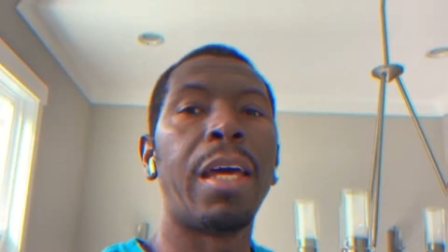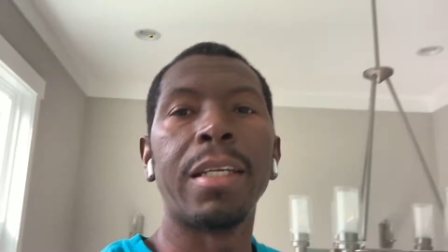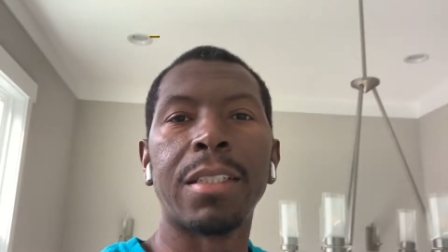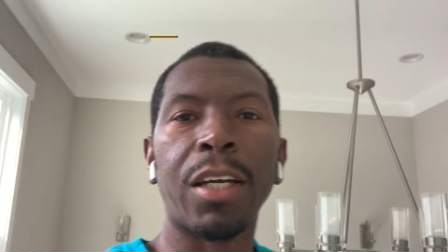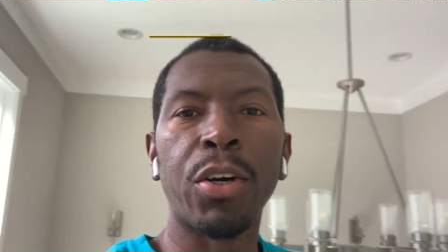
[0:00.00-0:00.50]

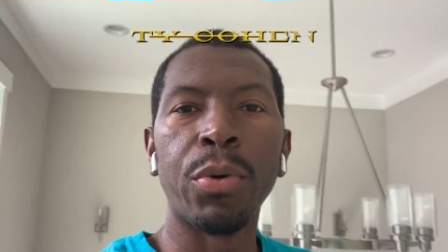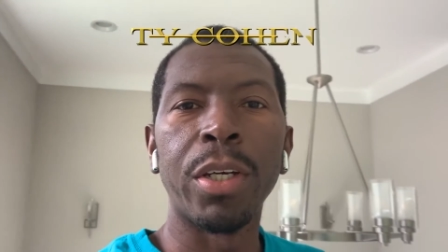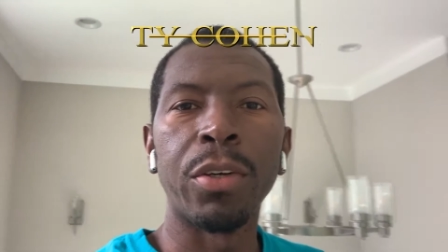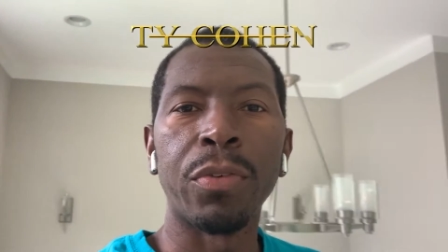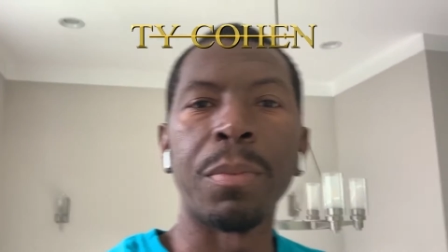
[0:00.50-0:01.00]
Hey, Ty Cohen
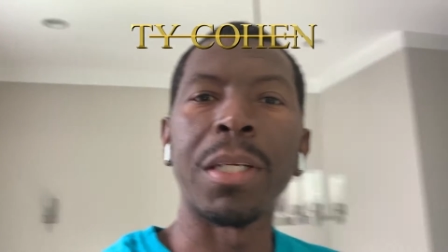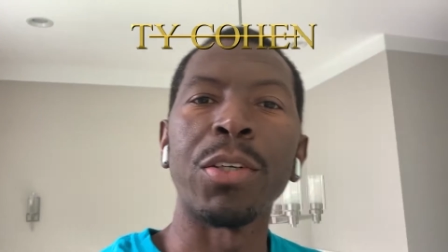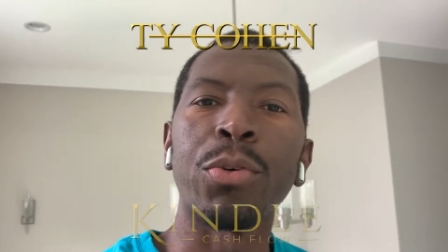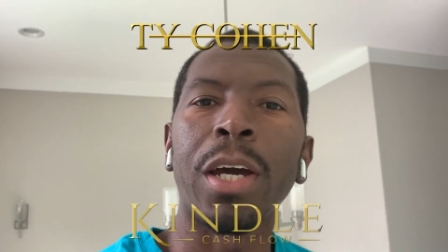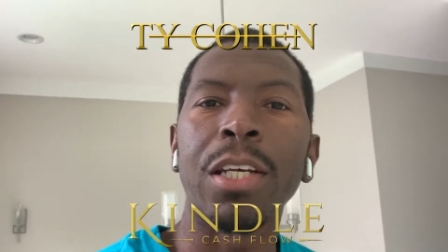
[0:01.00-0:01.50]
here from
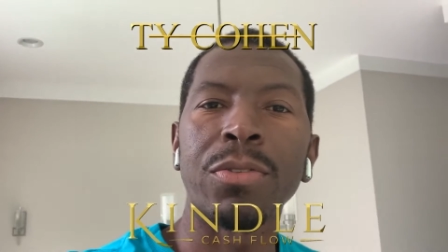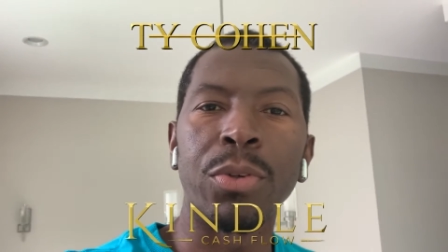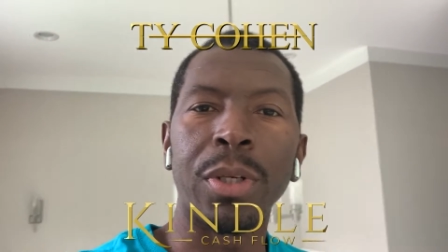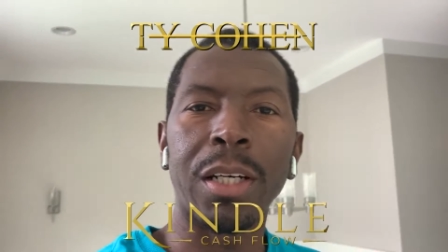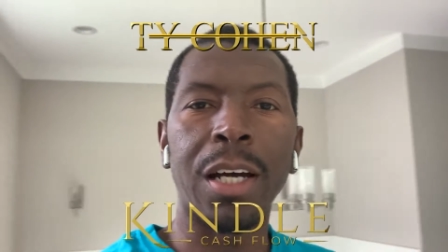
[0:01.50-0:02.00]
Kindle Castle
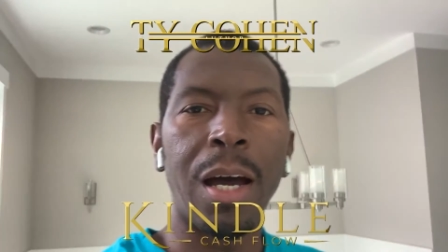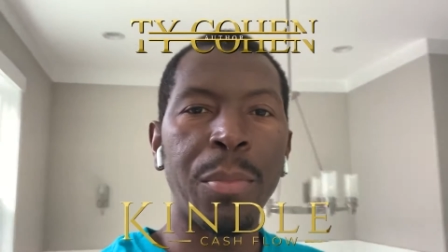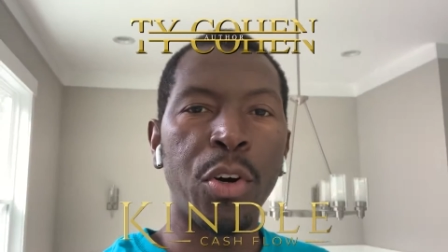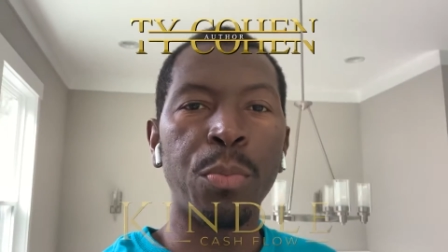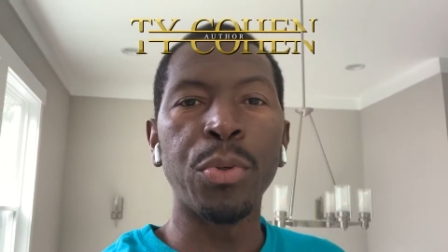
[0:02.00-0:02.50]
dot com.
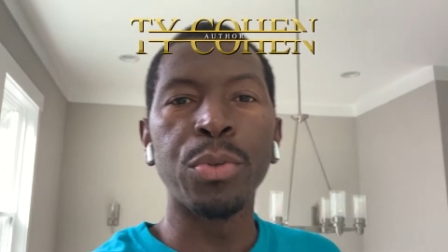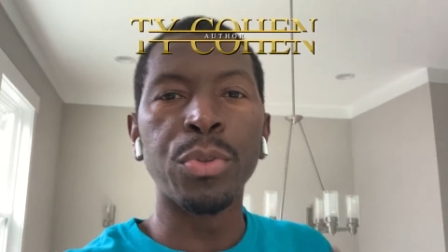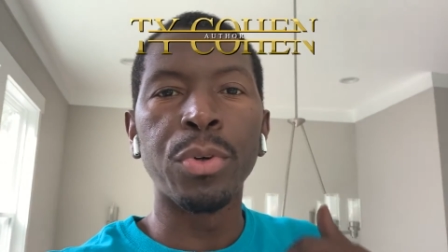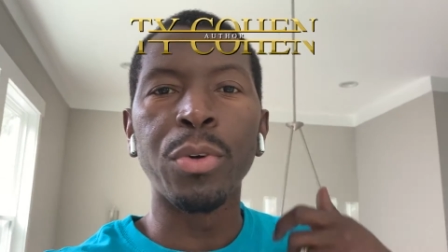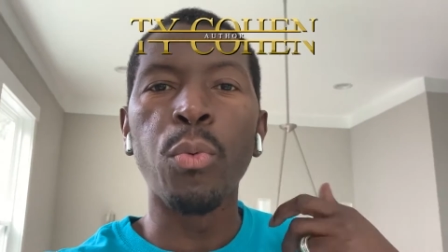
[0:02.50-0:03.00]
I hope you are
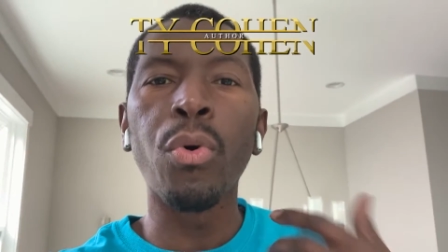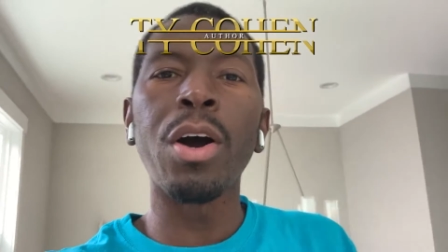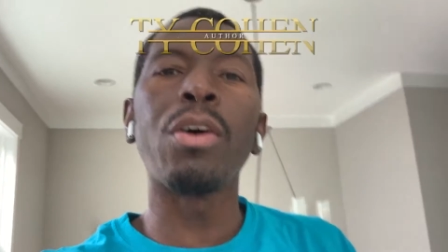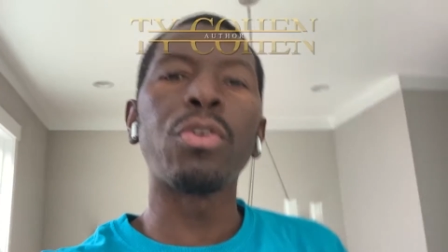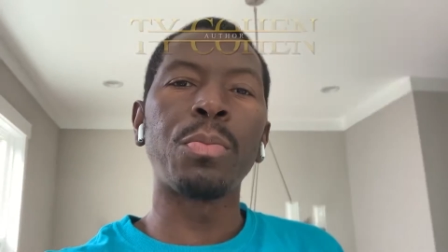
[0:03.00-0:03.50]
doing
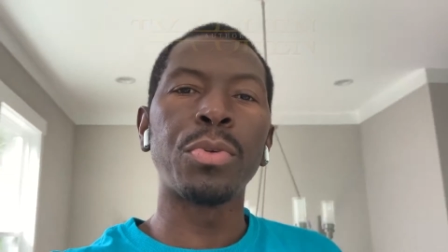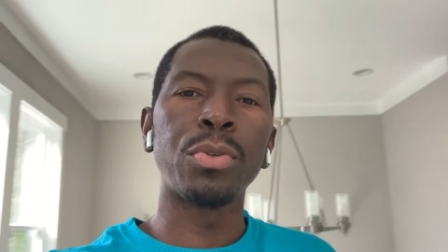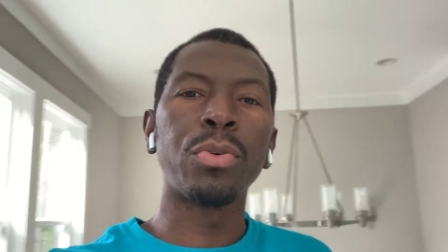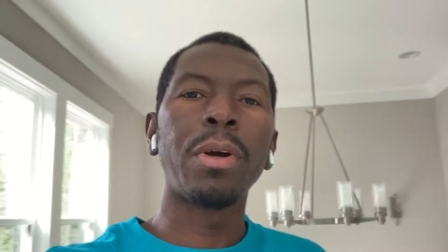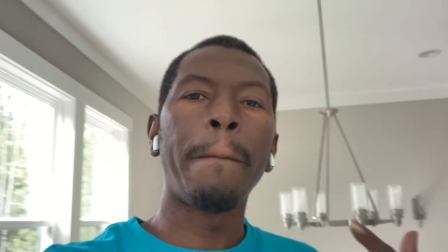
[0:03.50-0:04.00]
well. I hope you're
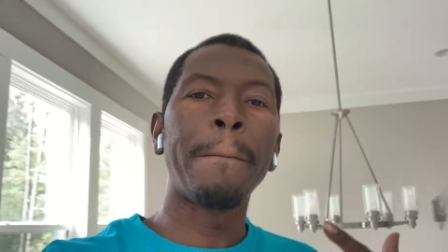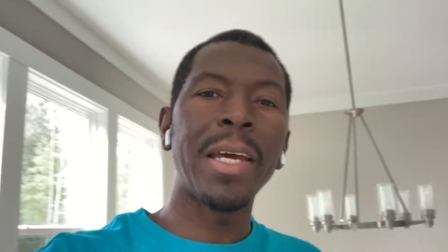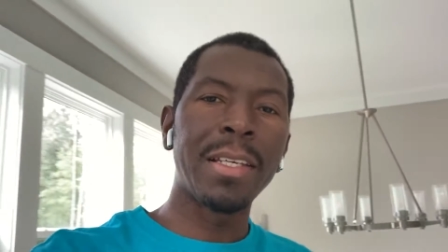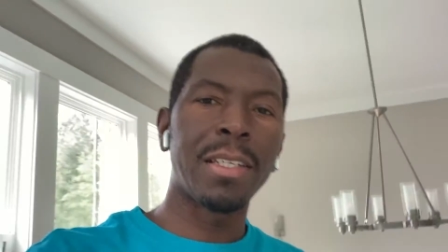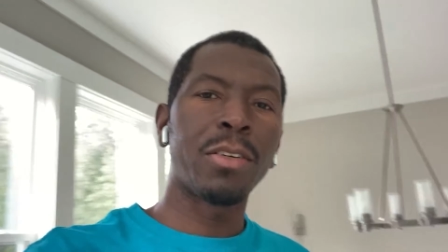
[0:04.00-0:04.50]
doing
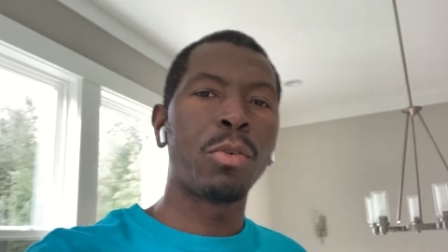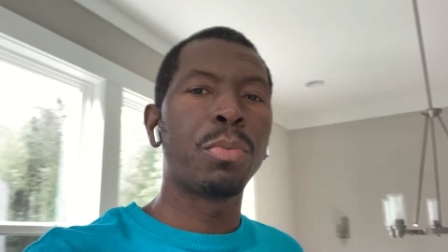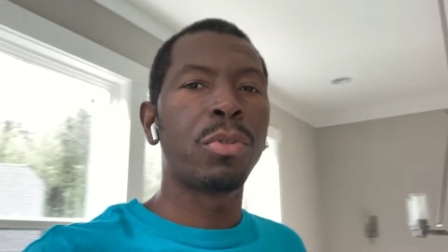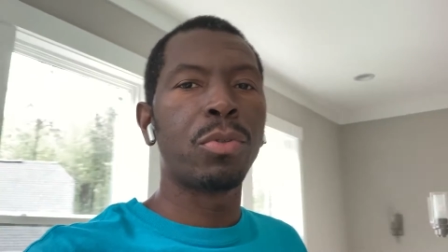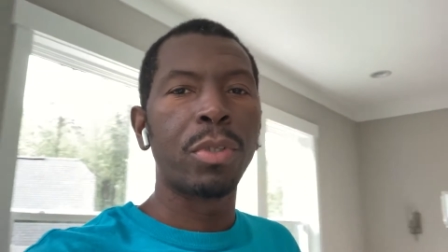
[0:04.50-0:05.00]
amazing. I hope
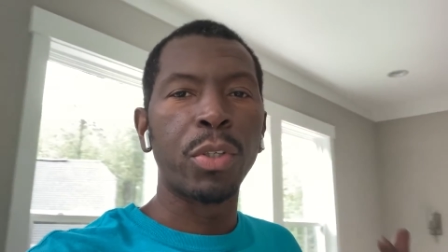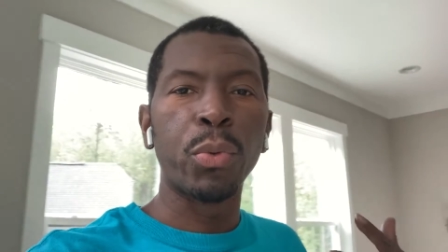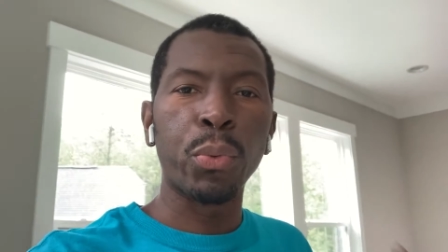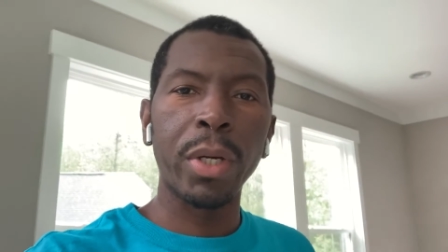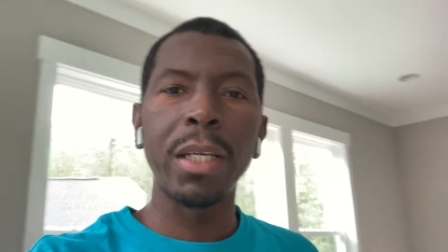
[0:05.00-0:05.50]
you're doing
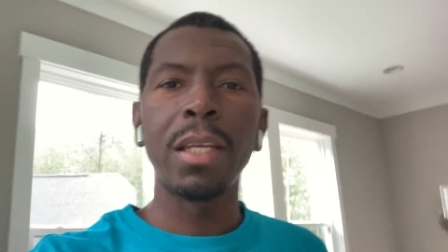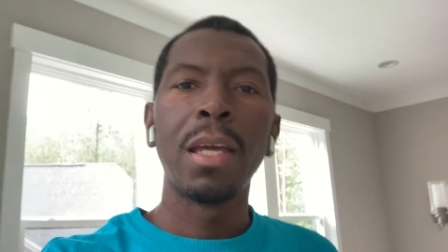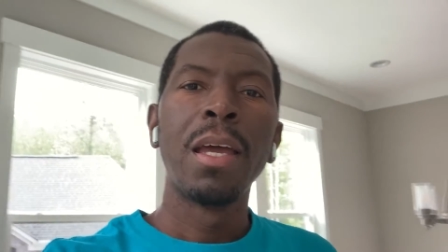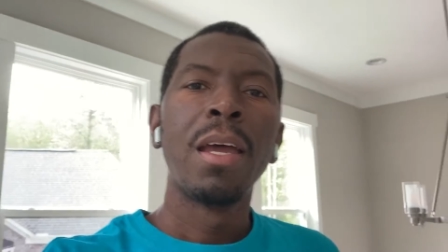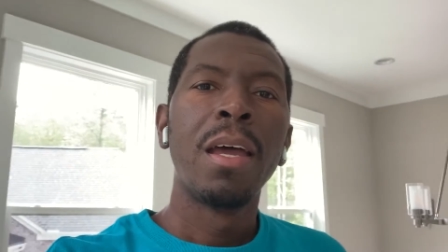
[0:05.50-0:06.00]
great.
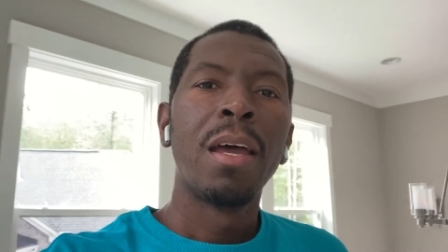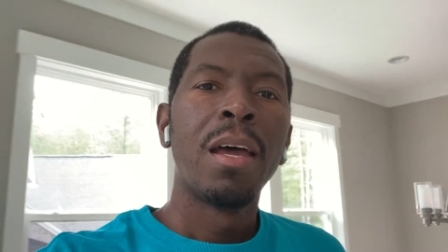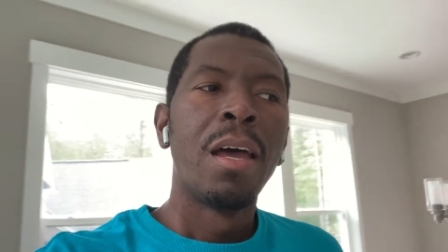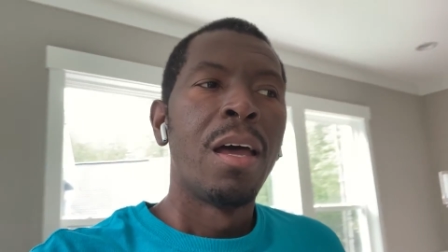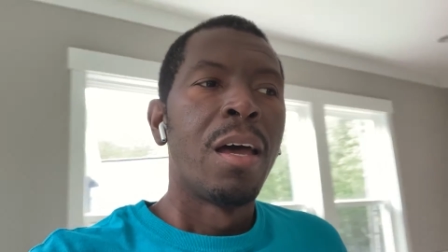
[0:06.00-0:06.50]

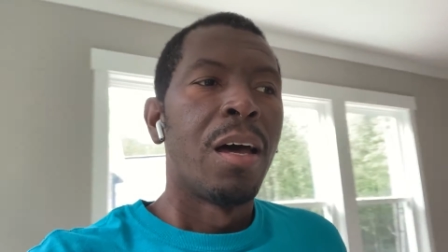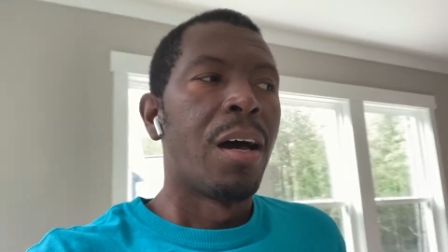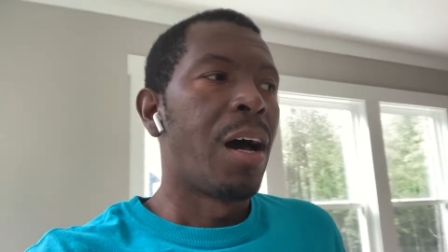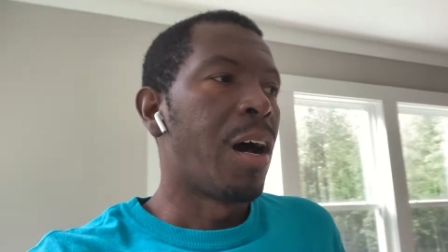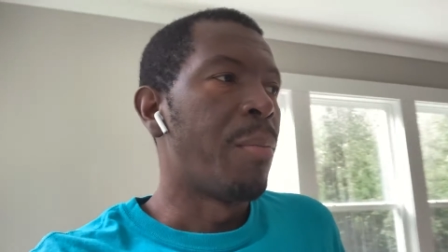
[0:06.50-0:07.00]

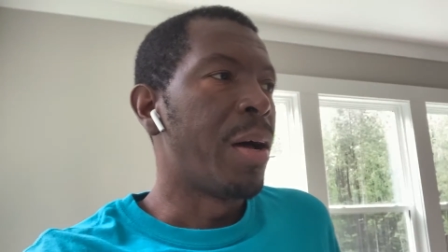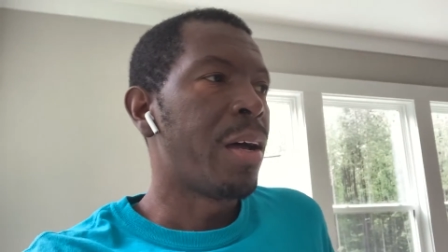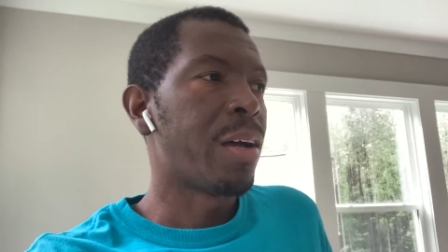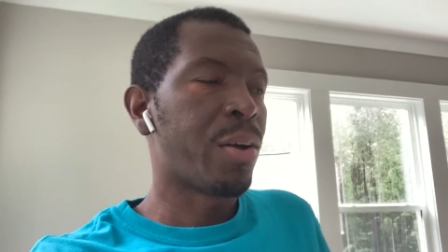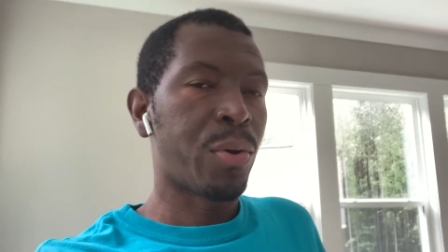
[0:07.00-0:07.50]
Um,
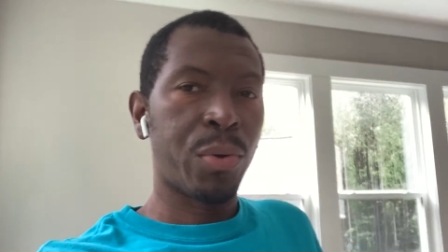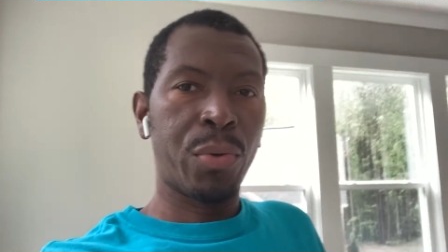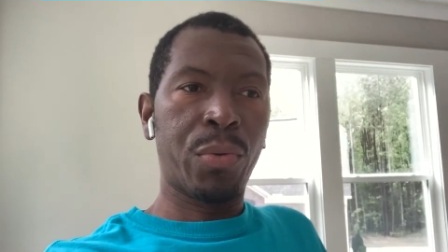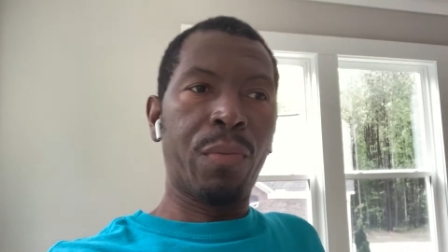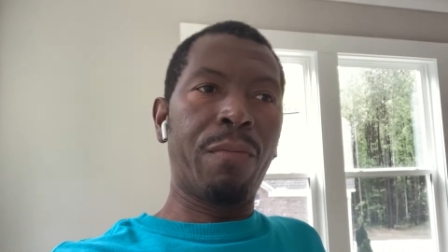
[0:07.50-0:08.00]

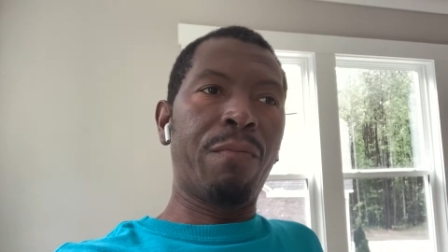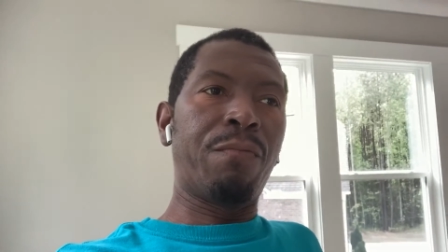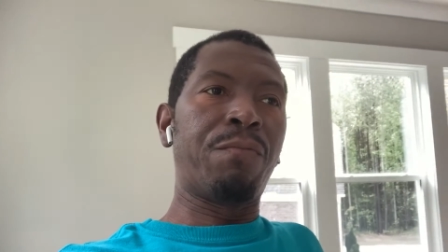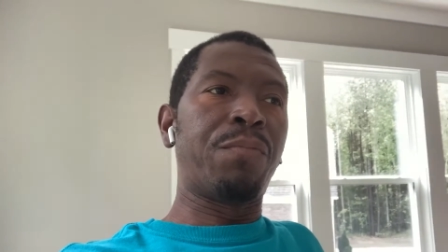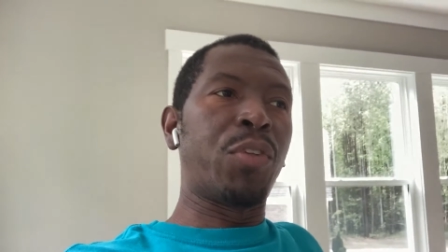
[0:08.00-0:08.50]

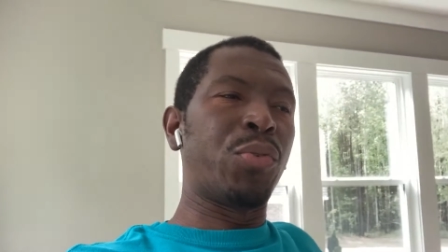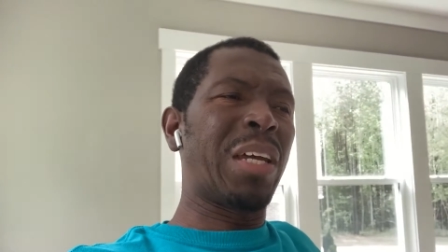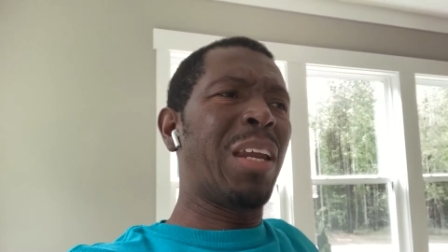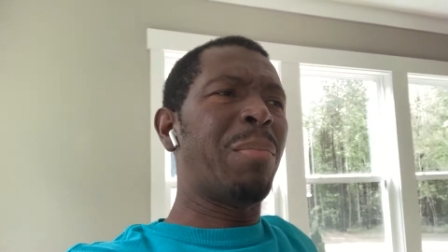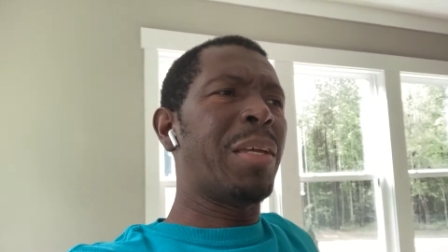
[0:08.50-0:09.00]
there's
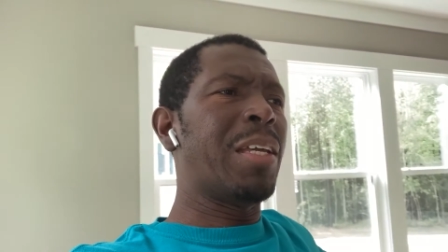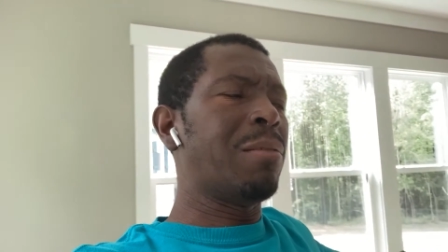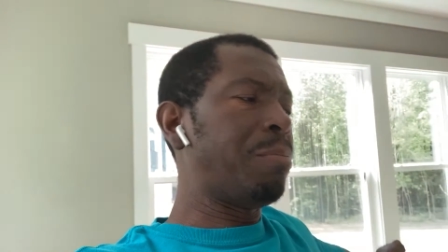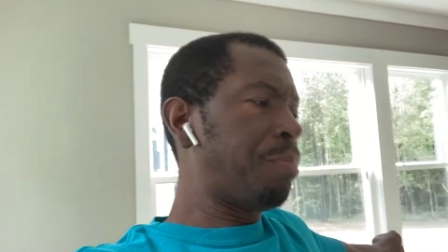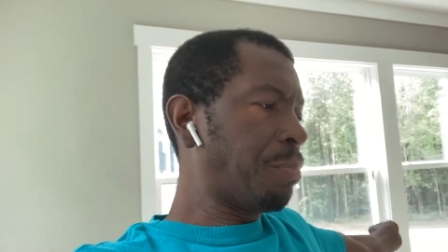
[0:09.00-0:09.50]
going to be